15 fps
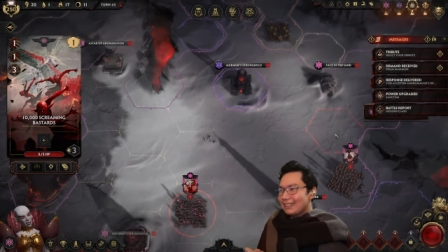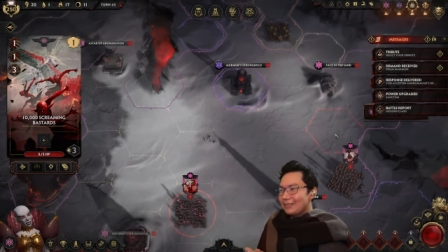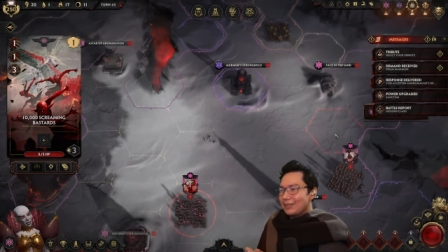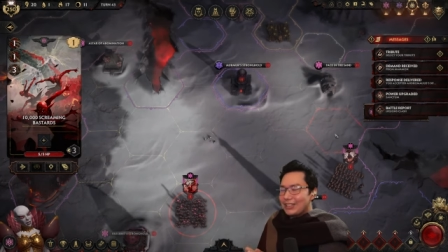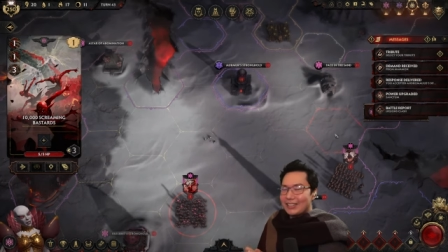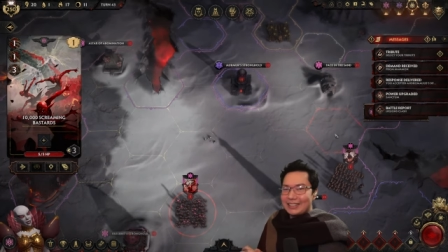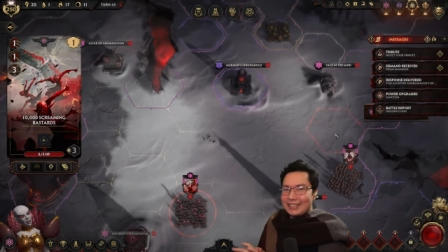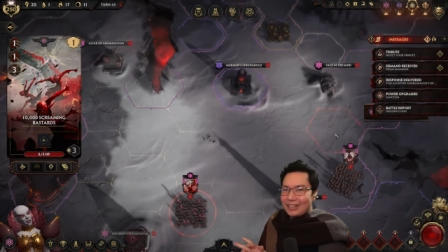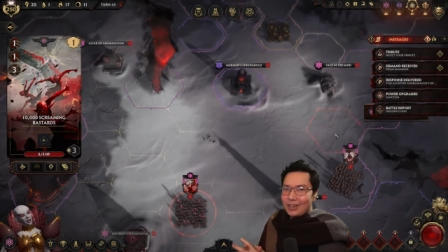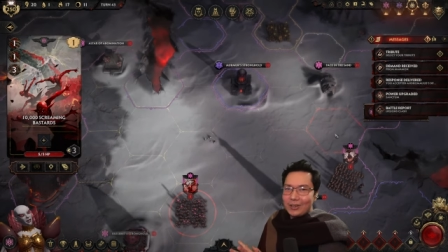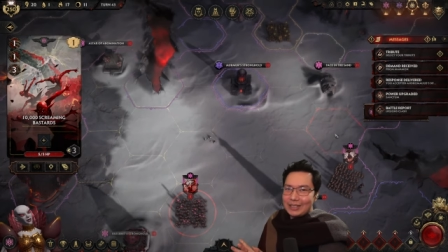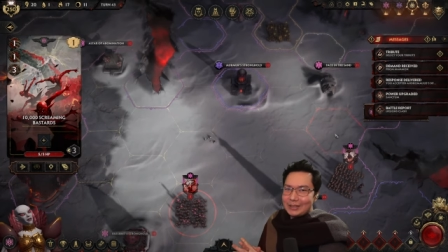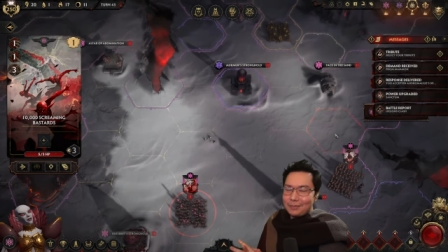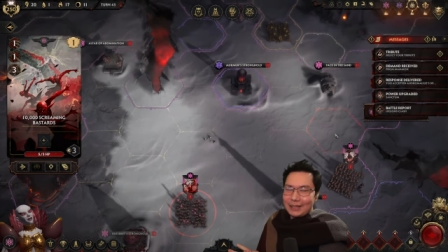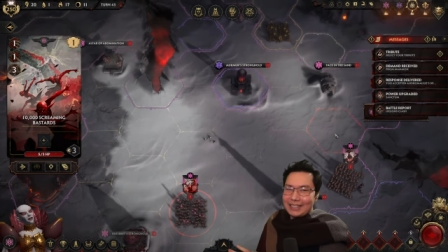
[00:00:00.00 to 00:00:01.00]
Because it
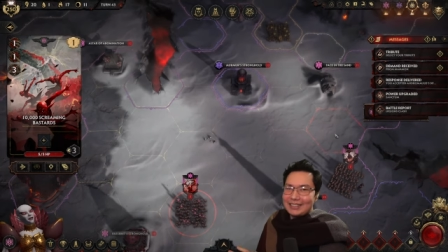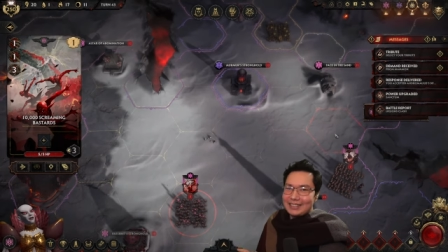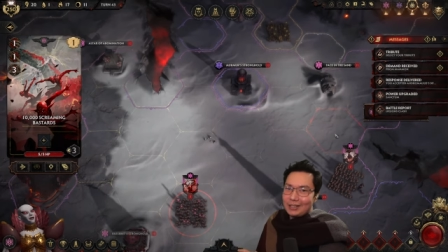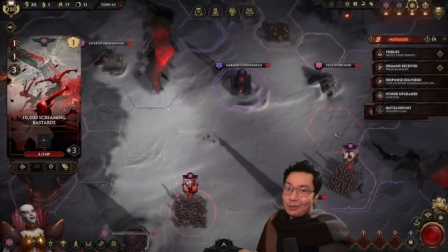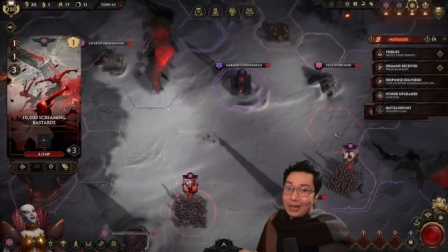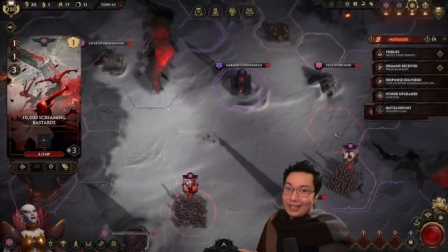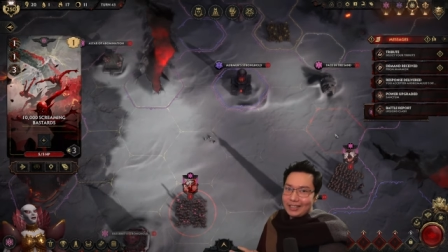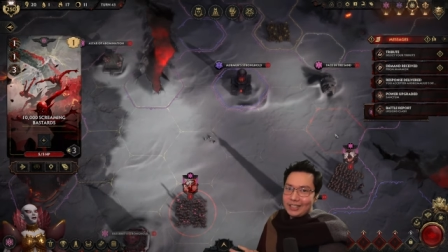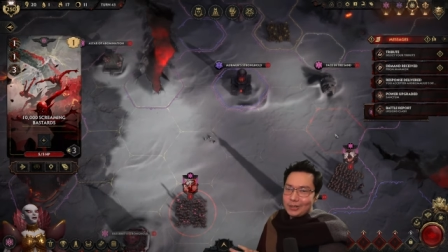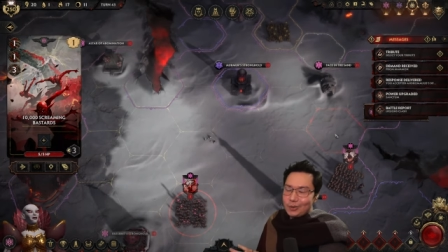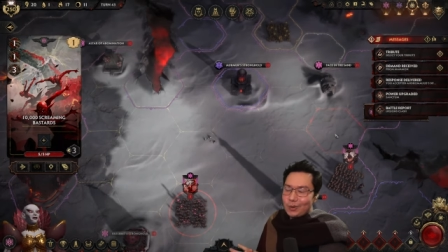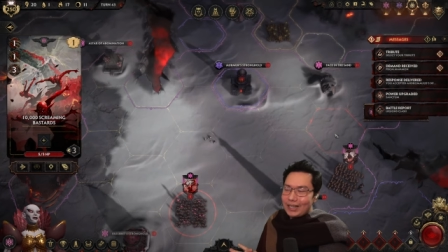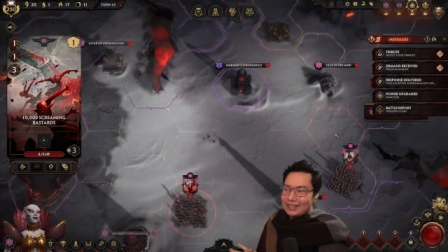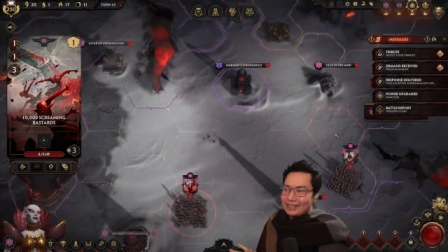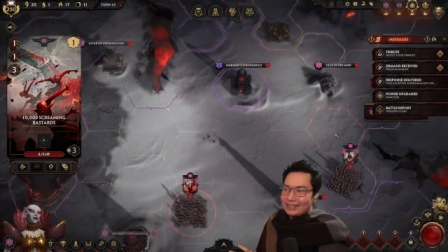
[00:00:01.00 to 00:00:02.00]
always picks the one you
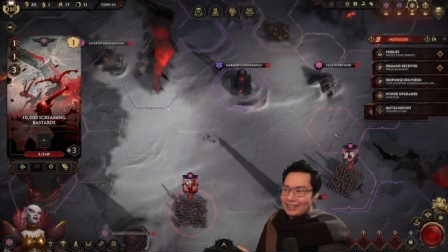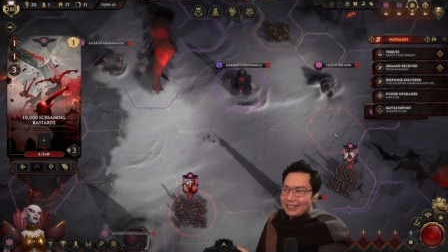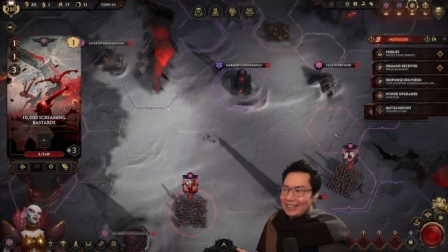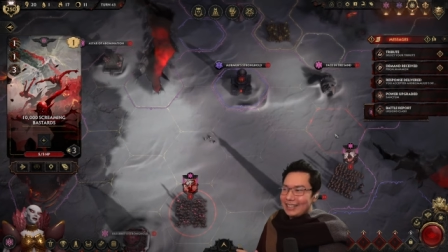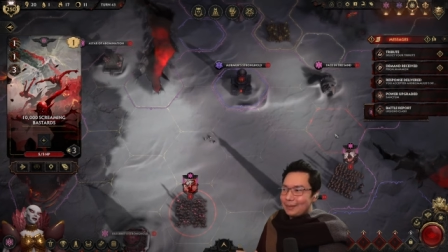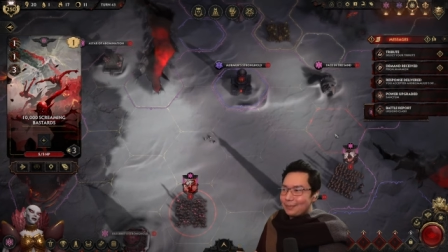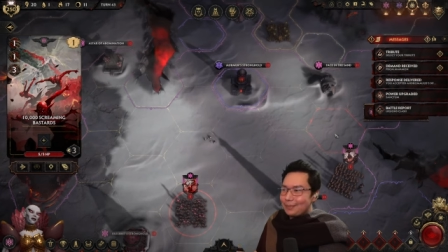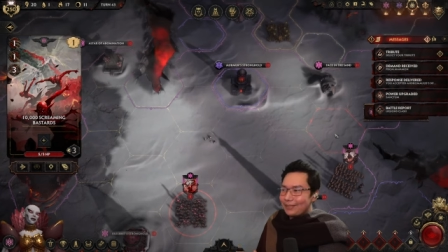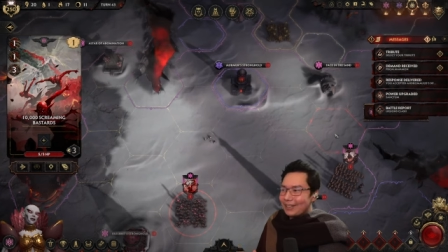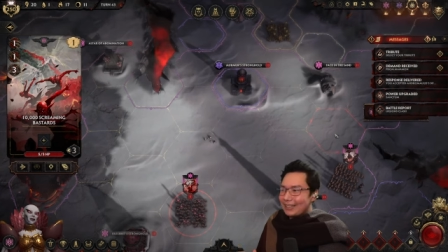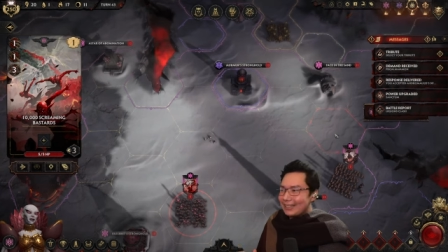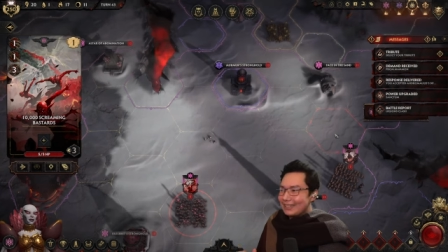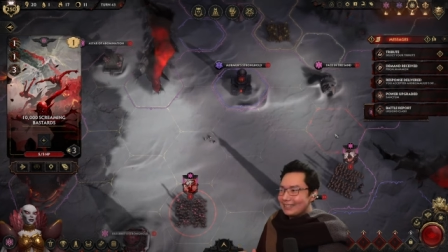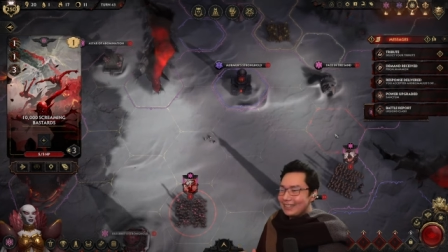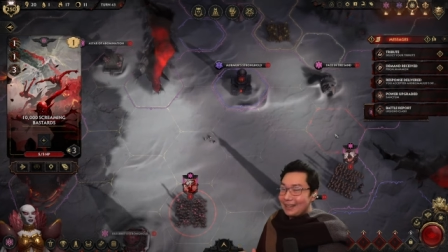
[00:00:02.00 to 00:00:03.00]
want to keep,
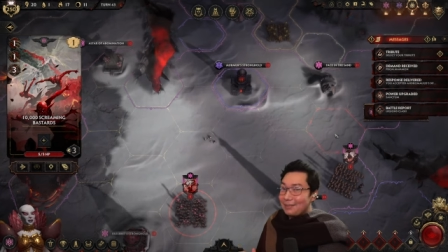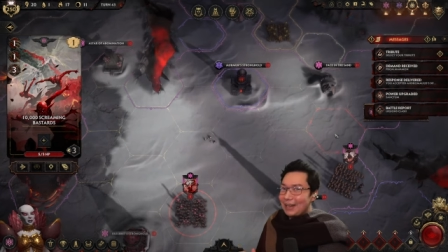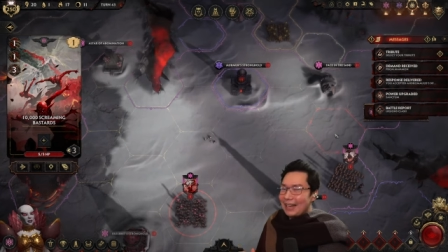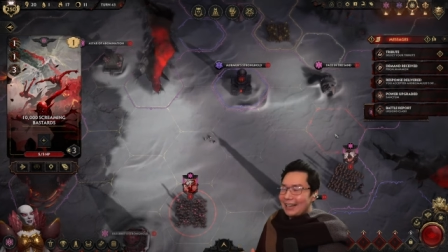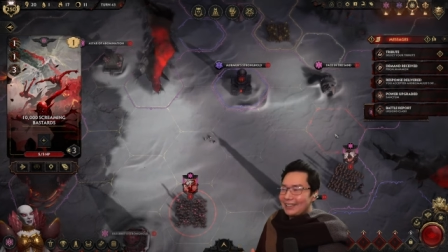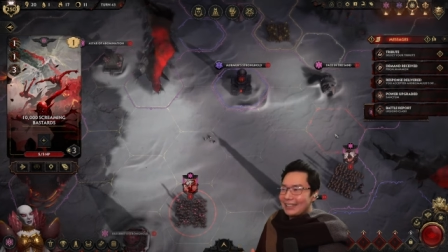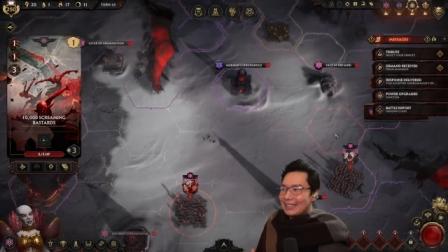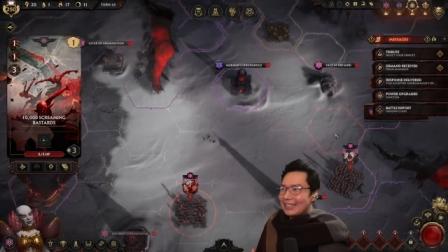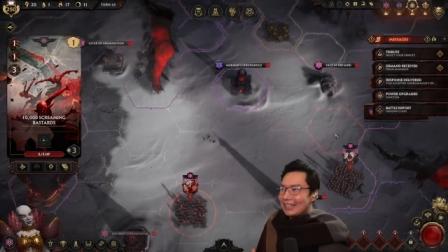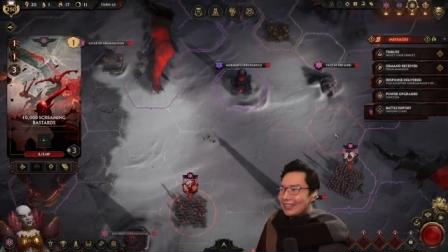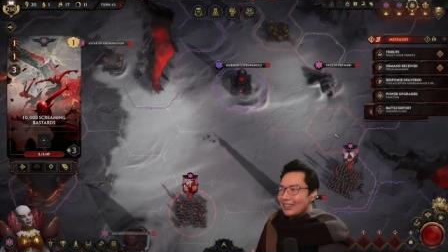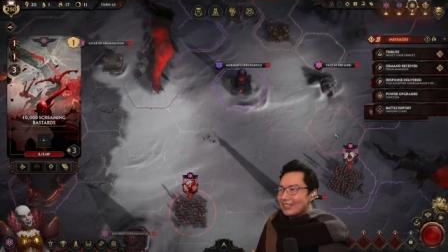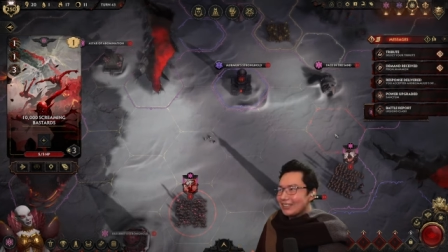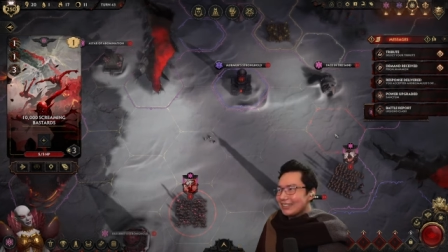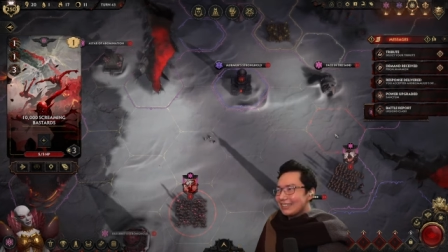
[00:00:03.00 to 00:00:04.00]
right? Somehow it
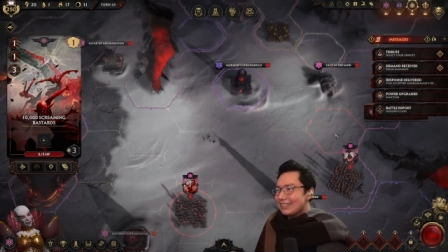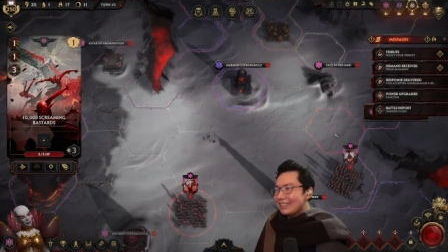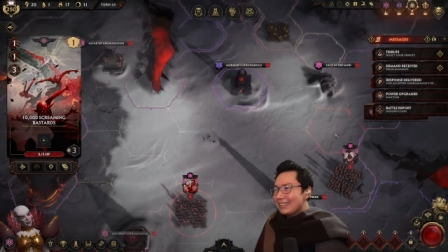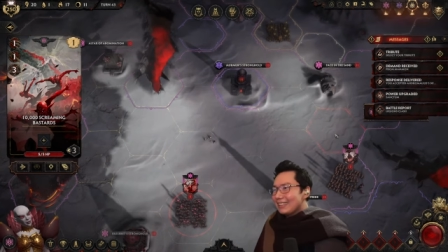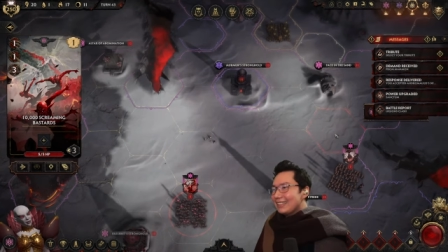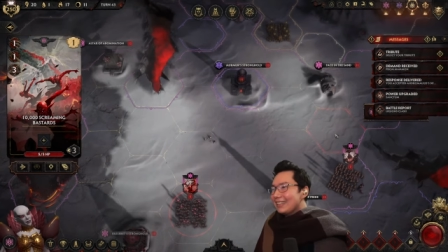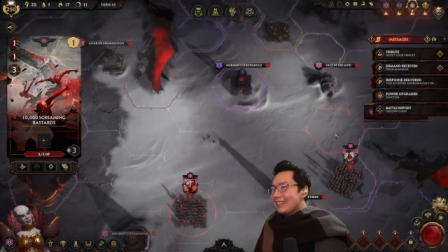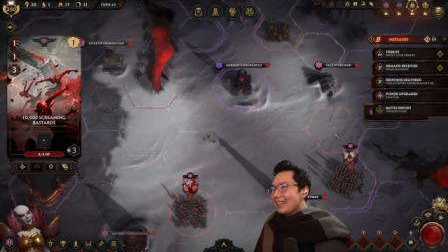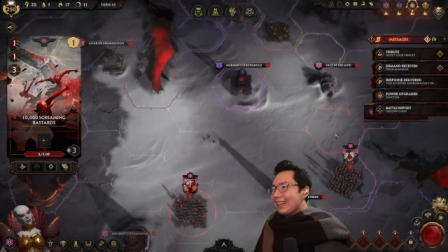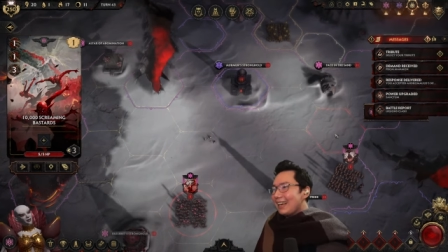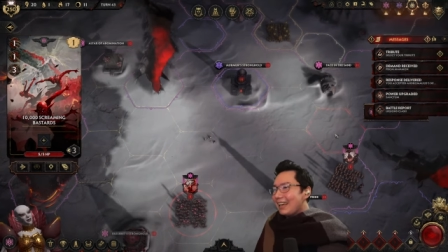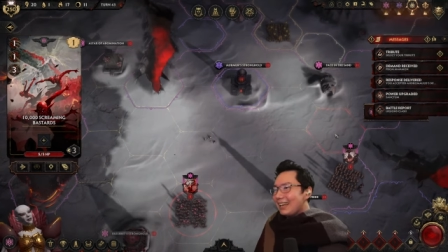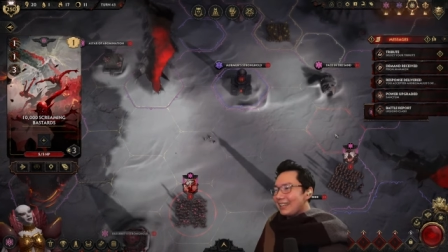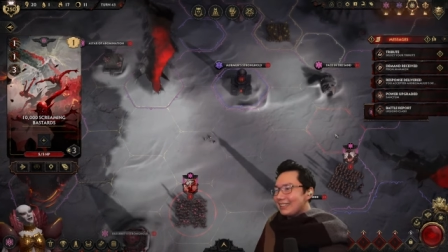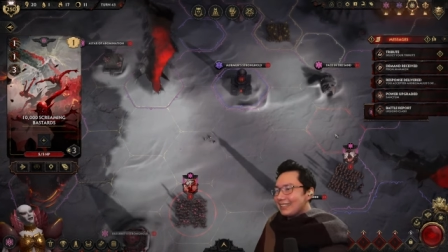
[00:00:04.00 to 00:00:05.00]
knows.
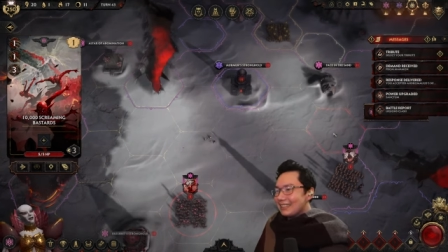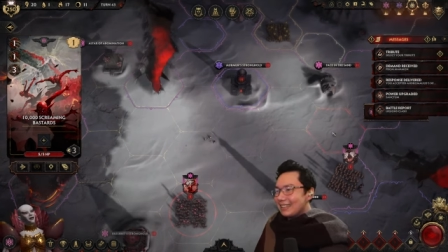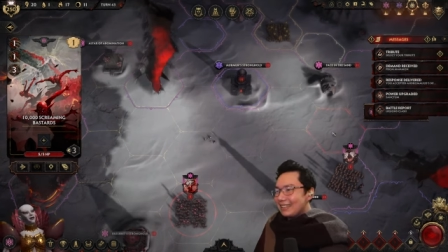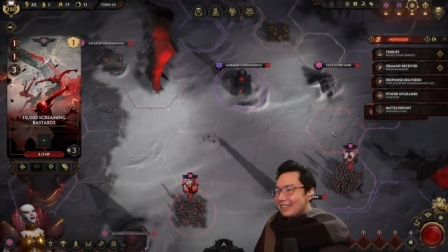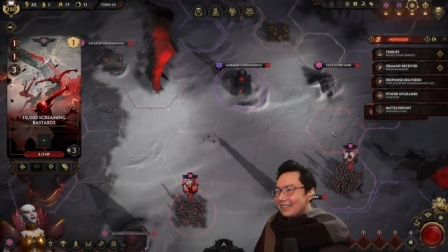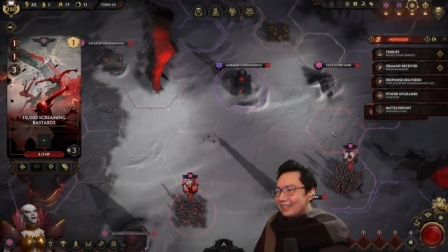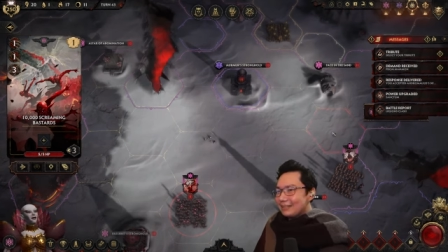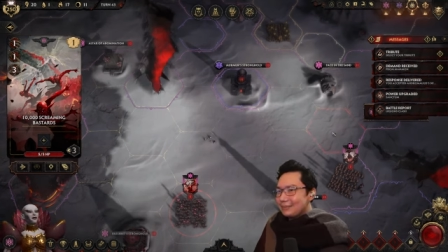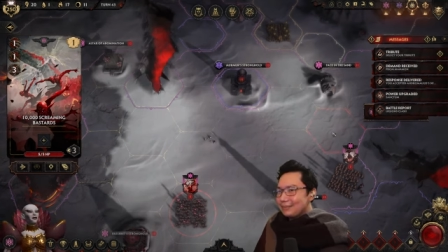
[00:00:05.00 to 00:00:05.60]
And, uh...